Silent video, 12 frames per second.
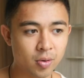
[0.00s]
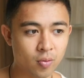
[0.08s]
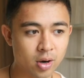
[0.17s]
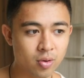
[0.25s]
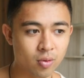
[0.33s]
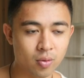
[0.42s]

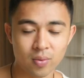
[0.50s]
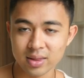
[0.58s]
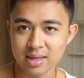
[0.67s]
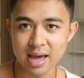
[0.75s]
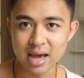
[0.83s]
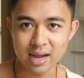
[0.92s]
wondering, well,
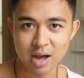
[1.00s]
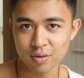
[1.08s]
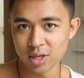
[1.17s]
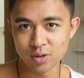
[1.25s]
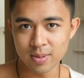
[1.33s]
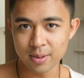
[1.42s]
what the heck? How
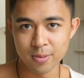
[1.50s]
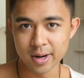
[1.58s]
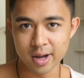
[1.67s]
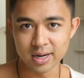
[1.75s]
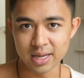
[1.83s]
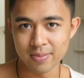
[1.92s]
can you make
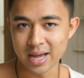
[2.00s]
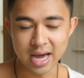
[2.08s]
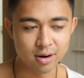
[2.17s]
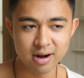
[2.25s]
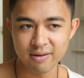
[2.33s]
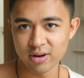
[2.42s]
money on eBay?
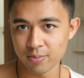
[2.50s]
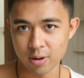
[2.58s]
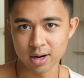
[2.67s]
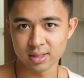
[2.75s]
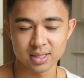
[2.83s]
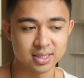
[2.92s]
I don't have any
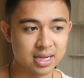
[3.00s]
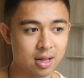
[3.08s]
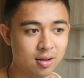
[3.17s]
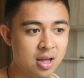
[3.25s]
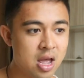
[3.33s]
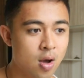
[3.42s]
products to
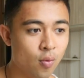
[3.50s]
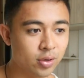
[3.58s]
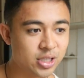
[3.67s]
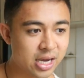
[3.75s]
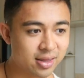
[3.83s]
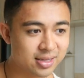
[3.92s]
sell. Well,
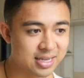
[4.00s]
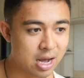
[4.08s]
check this